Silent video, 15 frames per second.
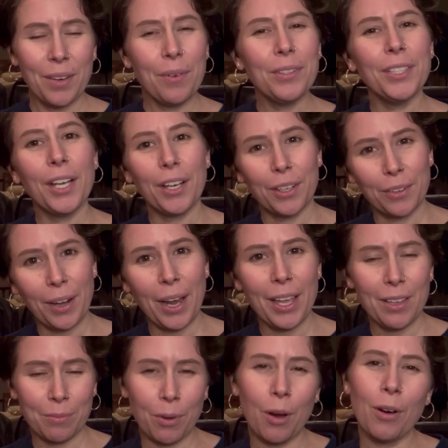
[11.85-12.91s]
won't look
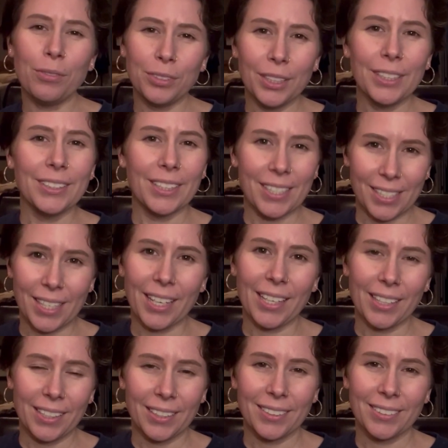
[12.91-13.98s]
great, but hopefully it looks
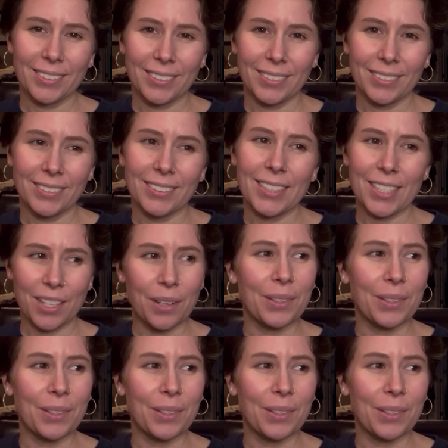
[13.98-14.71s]
good. Let's go